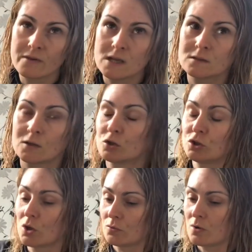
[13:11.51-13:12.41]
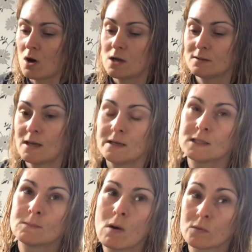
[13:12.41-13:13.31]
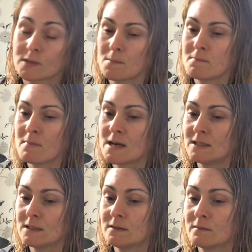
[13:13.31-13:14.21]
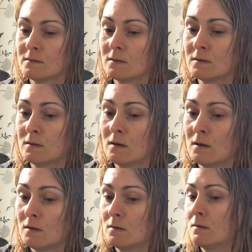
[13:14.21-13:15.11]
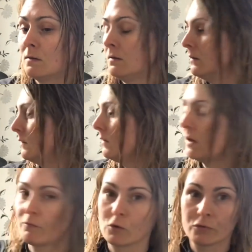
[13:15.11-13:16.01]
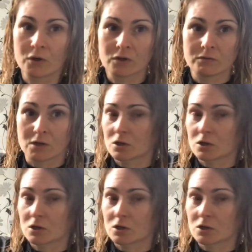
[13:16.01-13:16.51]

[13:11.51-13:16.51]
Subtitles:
it's so nice and it smells amazing. I've got the